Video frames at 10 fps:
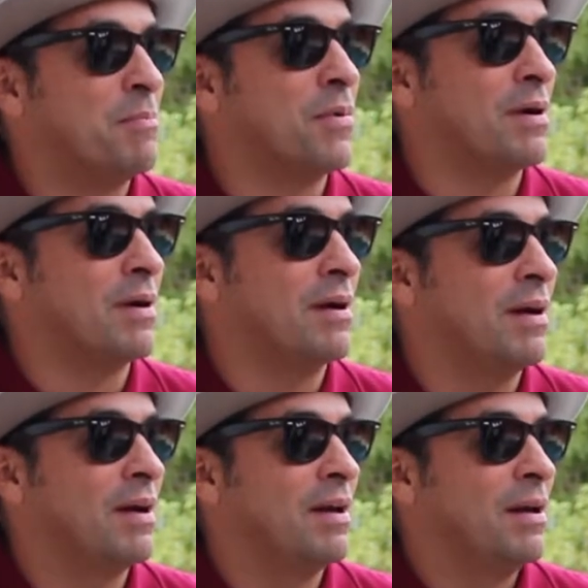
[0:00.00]

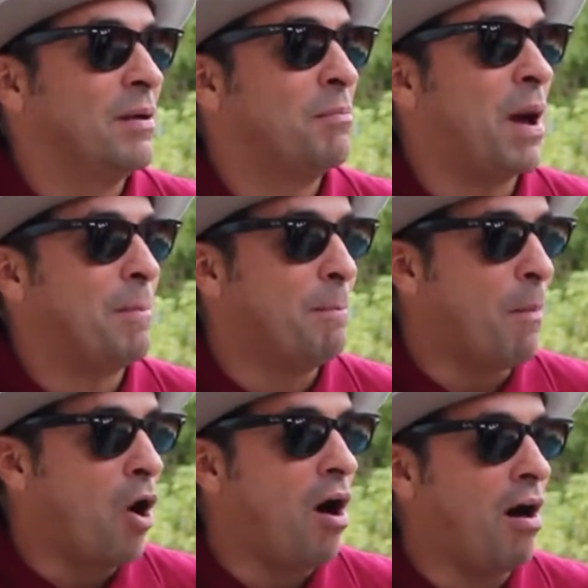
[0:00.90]
remember
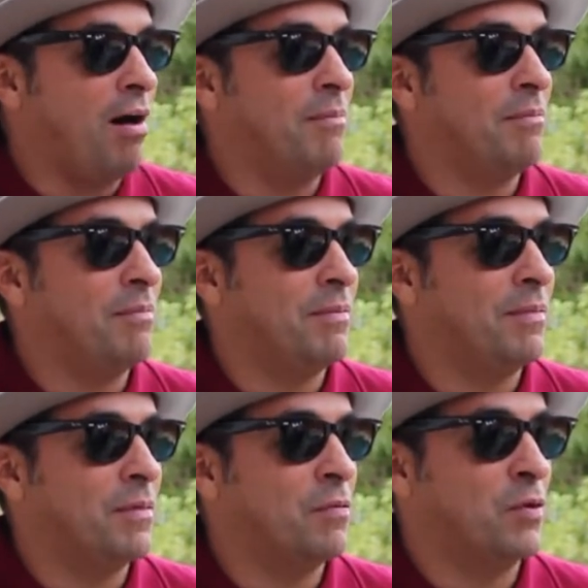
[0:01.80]
my
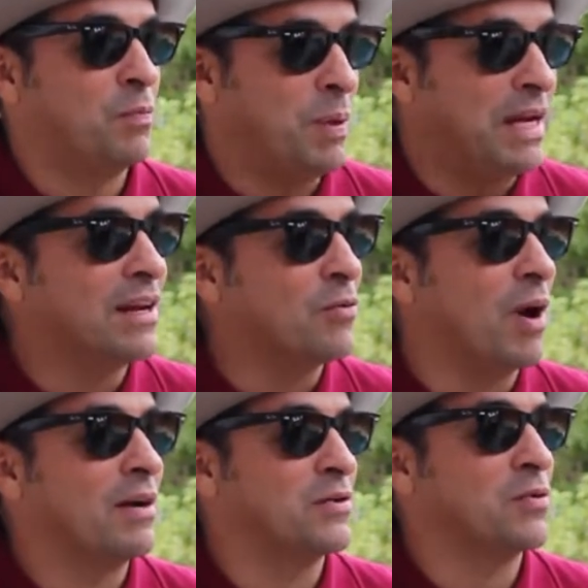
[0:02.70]
mom
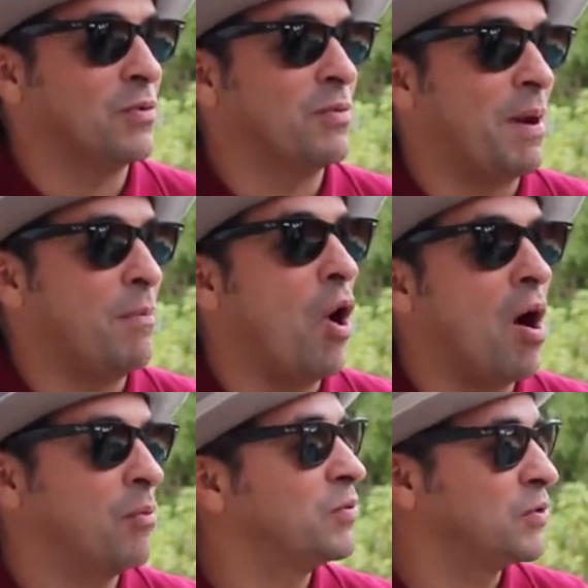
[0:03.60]
being in a record store with
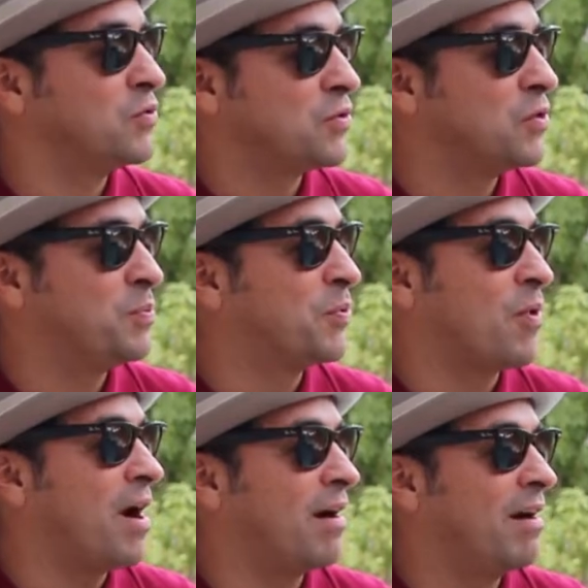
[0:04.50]
my mom, which was
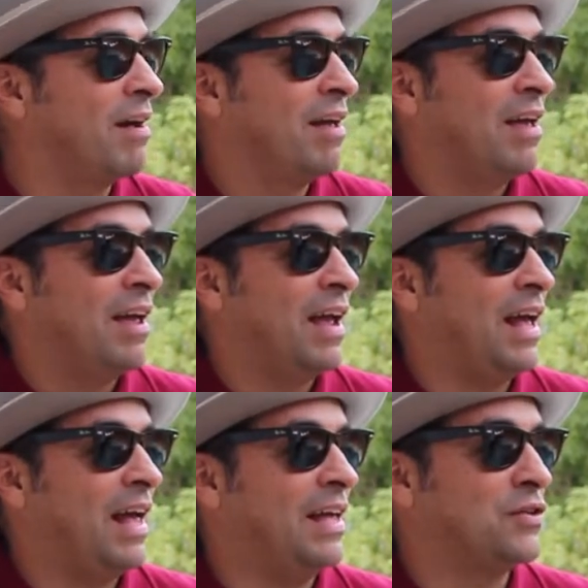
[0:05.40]
super rare.
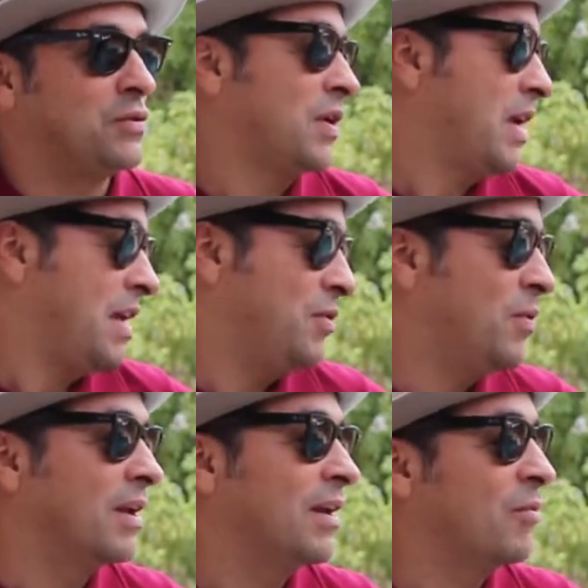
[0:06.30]
And she was like,
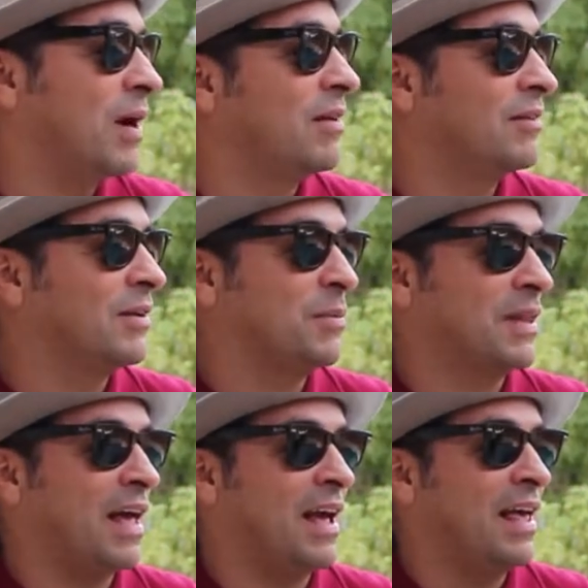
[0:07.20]
yeah, do you want to get a record or
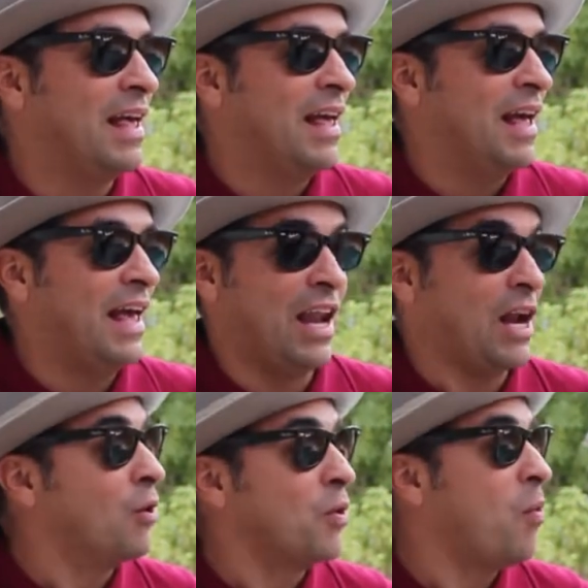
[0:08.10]
something like that? Mm-hmm.
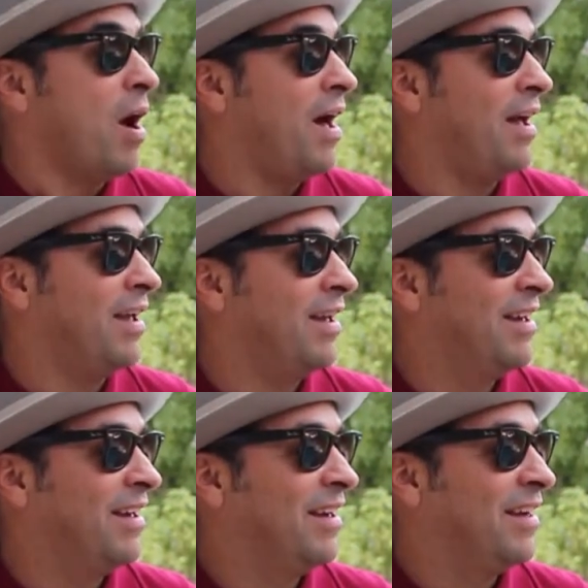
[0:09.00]
And I don't know
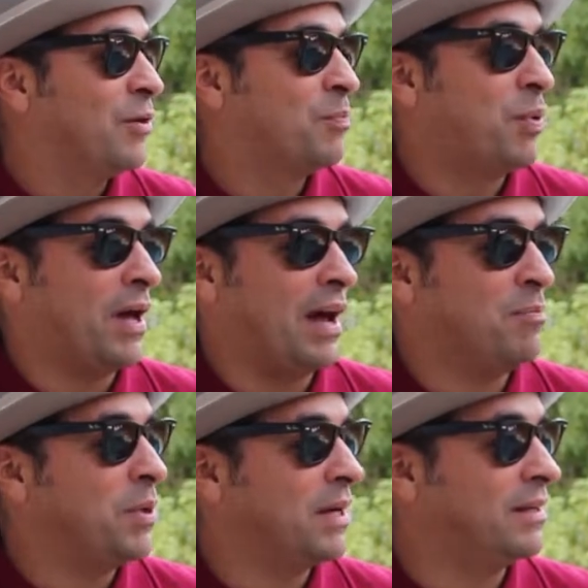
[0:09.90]
why,
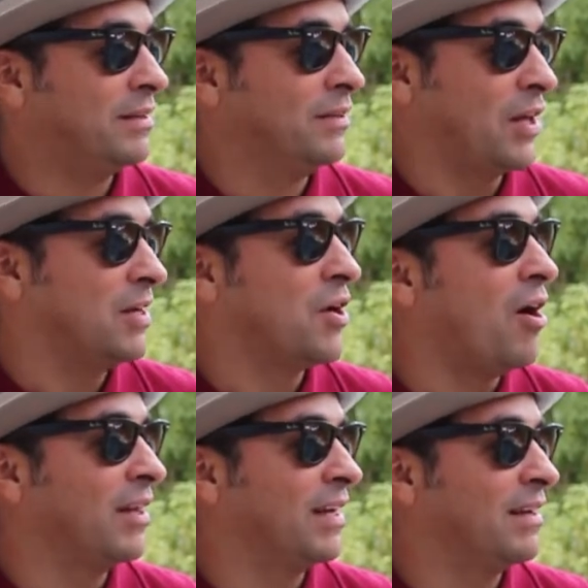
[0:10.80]
but I picked
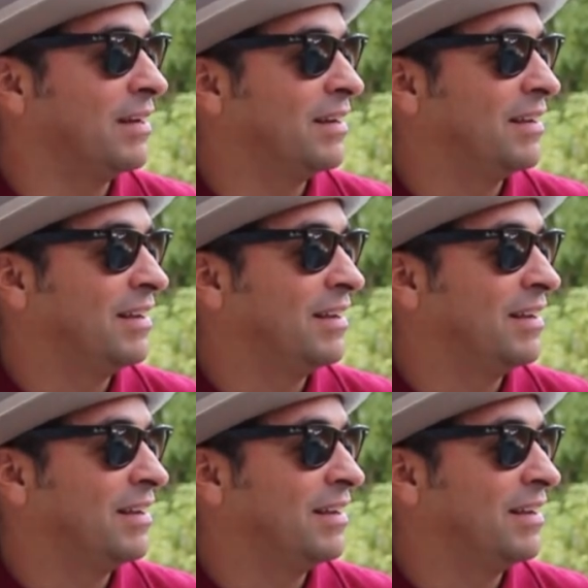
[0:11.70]
London Calling.